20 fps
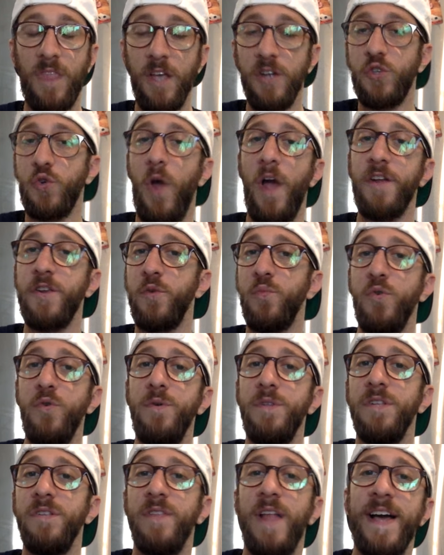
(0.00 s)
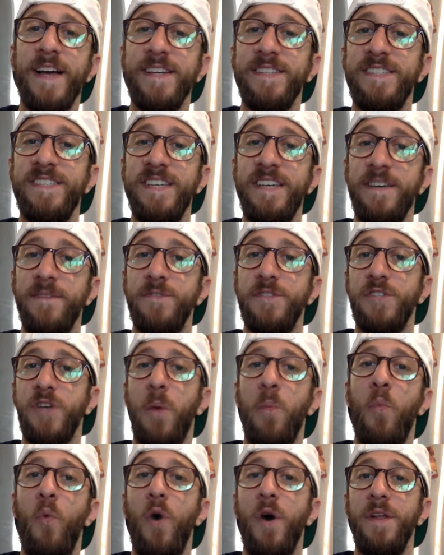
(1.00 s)
Trying to ruin the legacy of
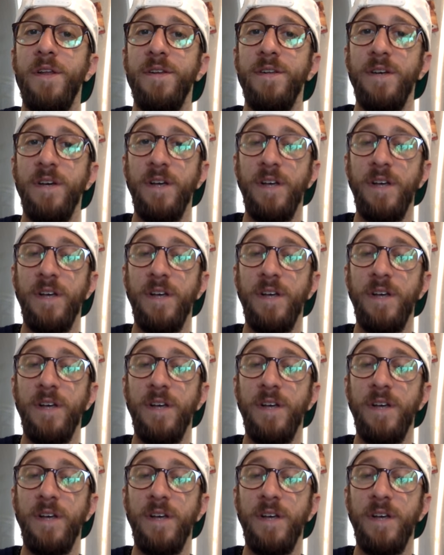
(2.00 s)
someone